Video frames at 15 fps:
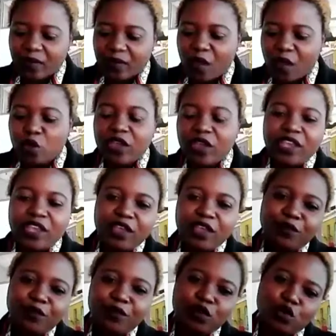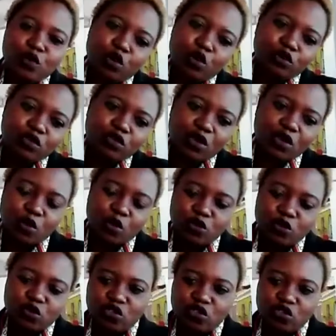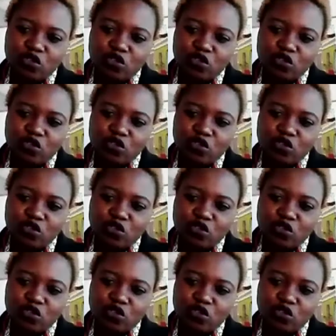okay, if you go to the constitution, it